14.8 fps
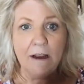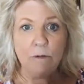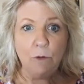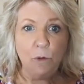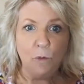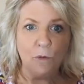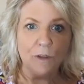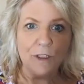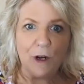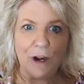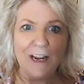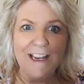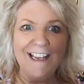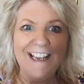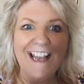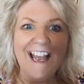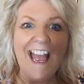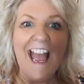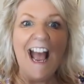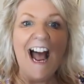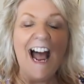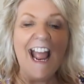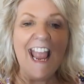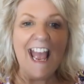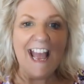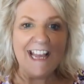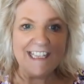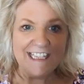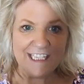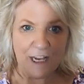I
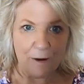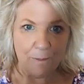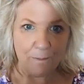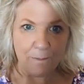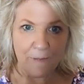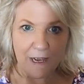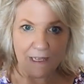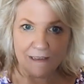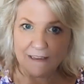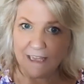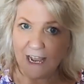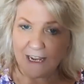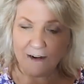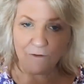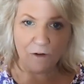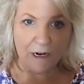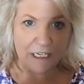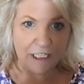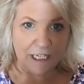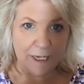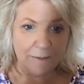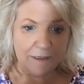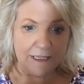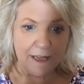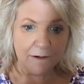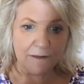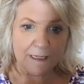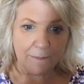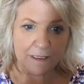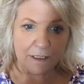had a lot of great tips, and that
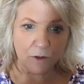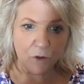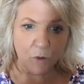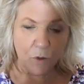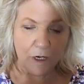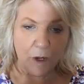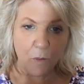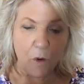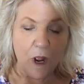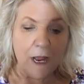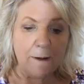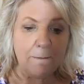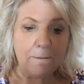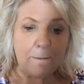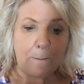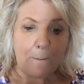was episode 21.